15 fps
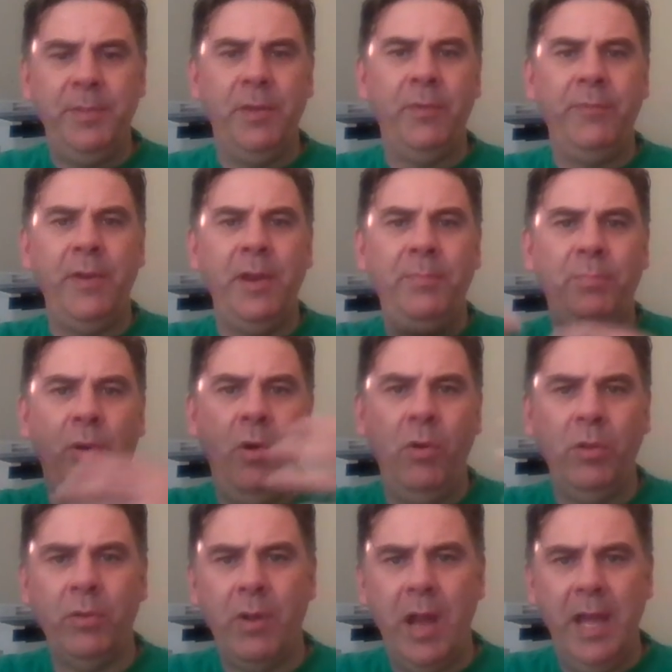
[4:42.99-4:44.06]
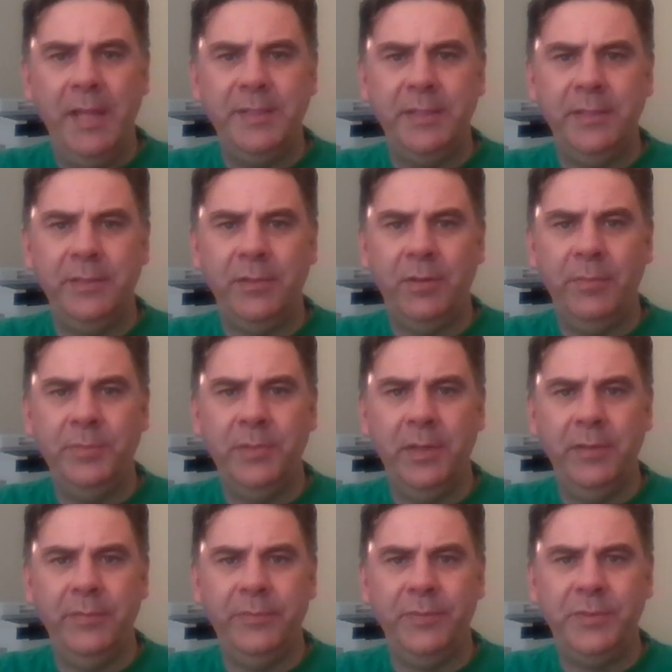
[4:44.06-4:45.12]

they were very polarized in terms of